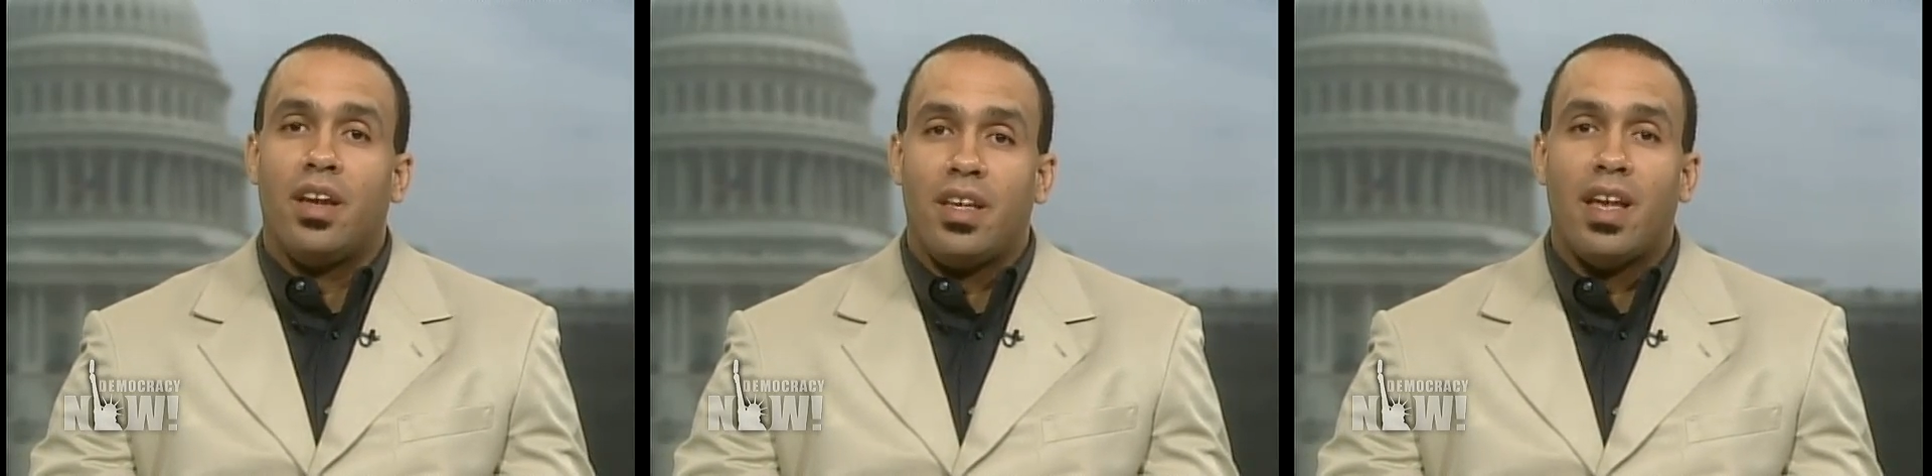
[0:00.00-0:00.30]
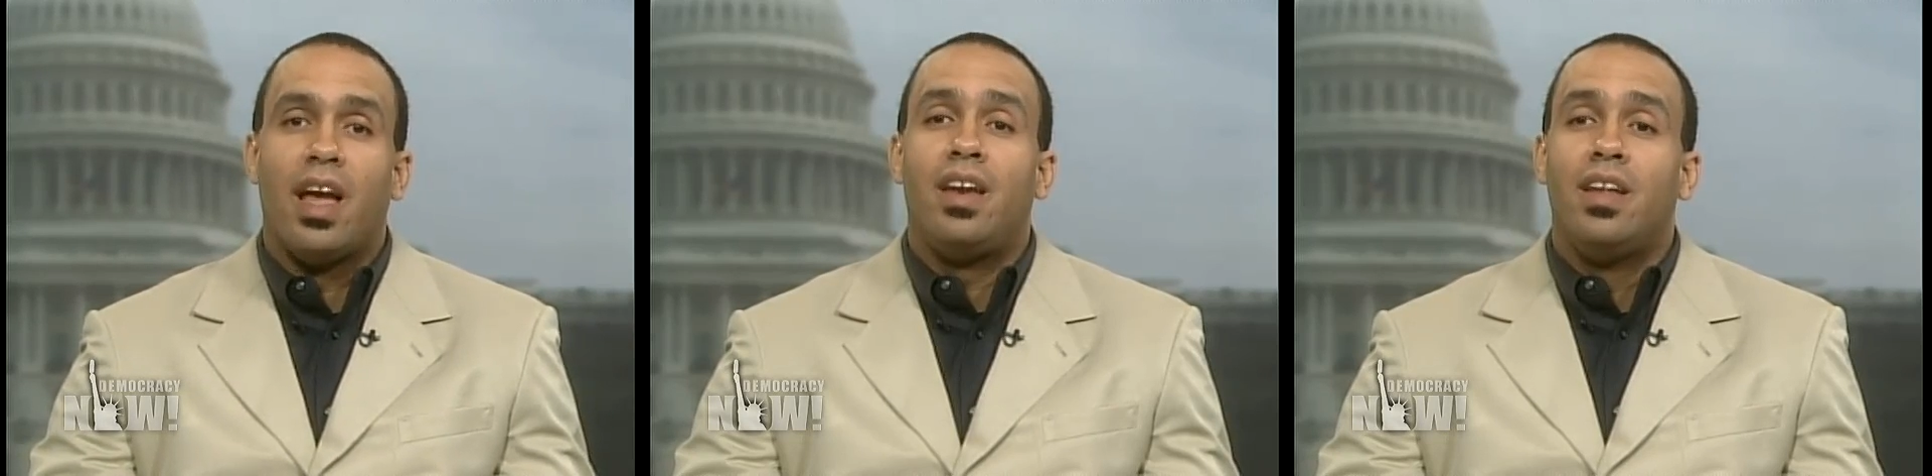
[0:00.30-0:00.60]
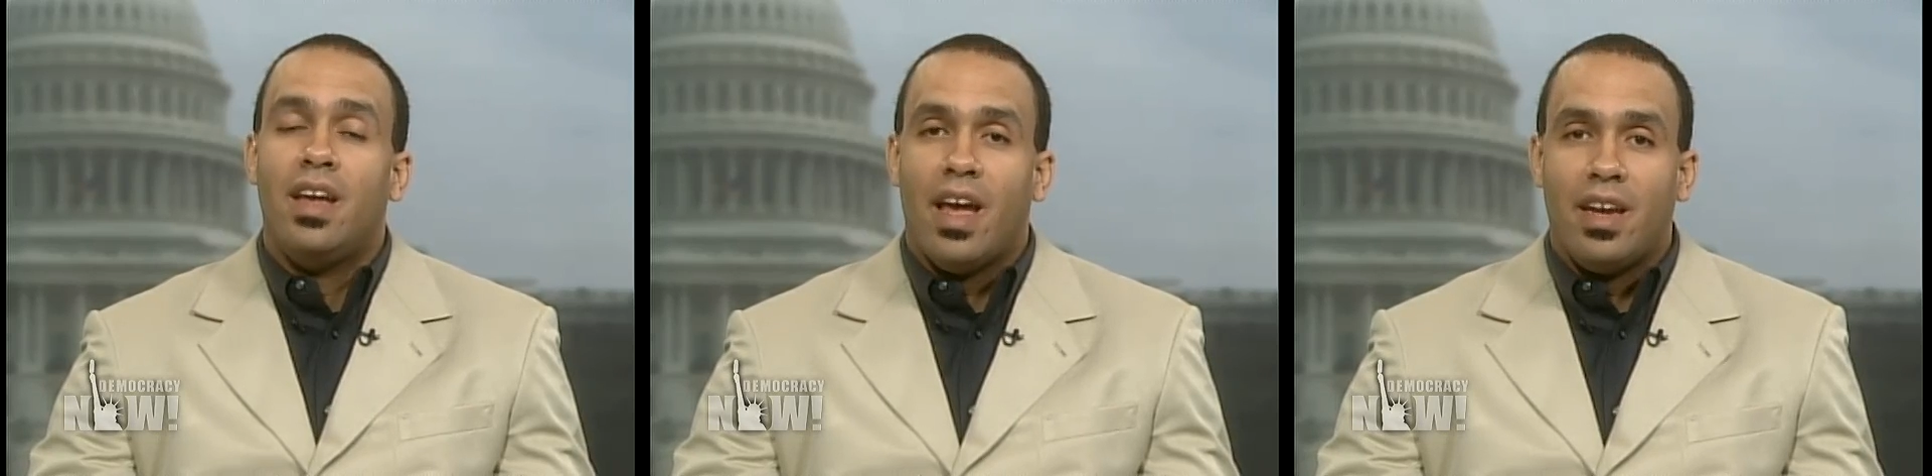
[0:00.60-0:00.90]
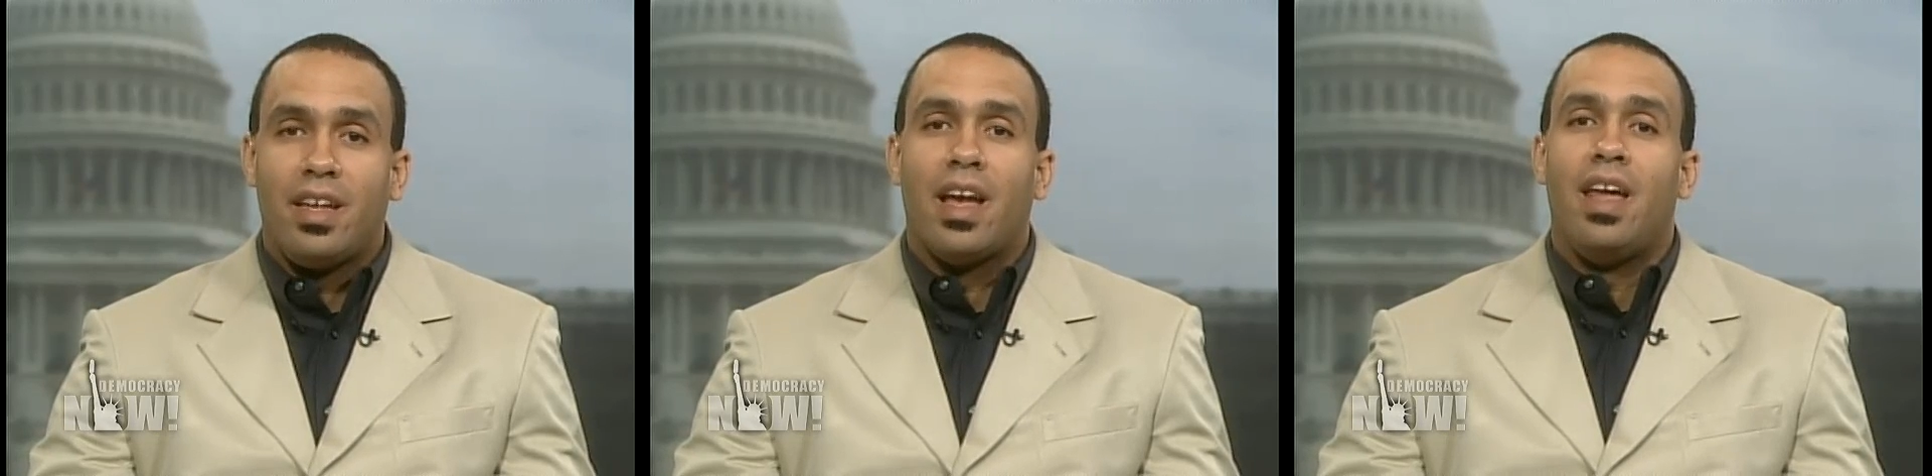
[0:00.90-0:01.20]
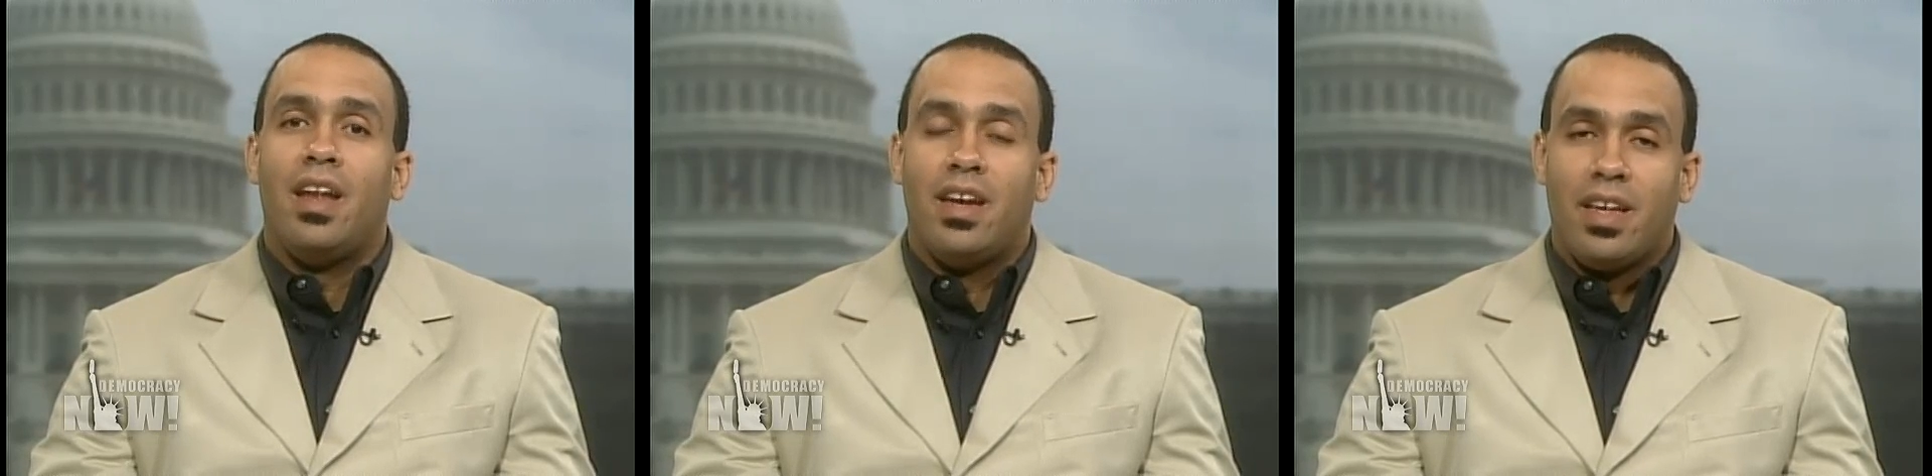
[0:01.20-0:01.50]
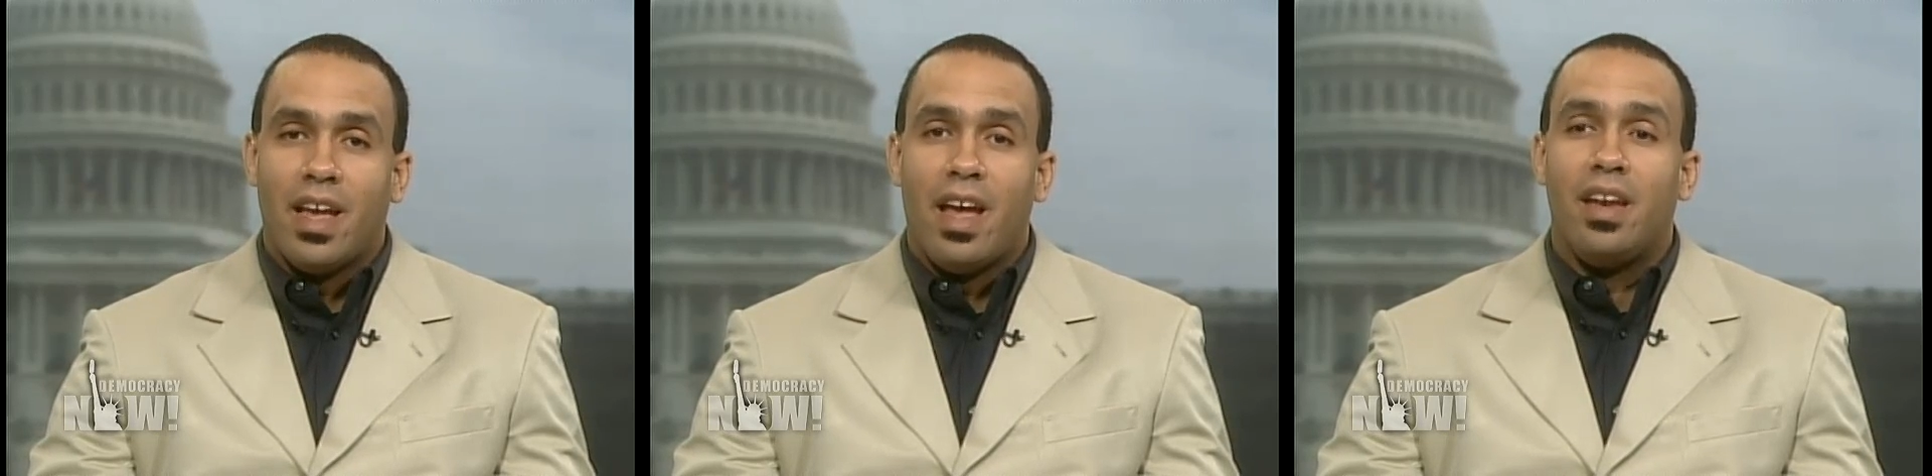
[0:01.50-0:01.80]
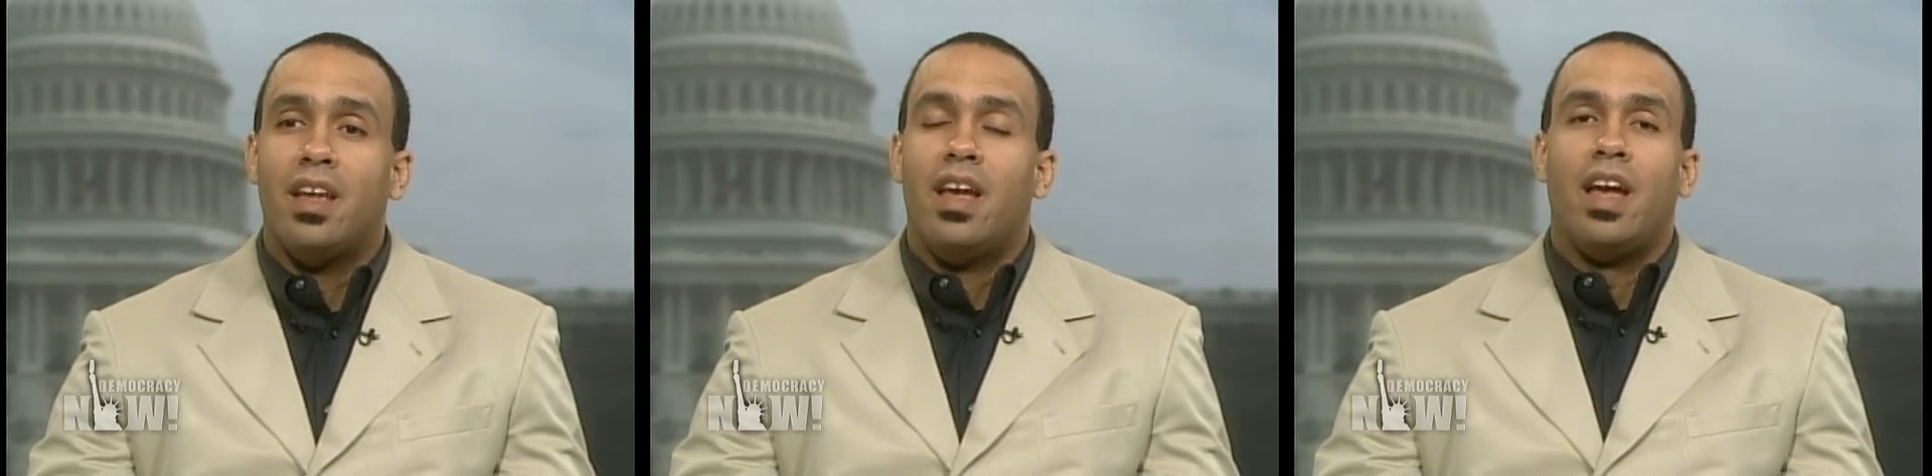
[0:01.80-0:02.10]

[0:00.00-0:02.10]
it again and again and again.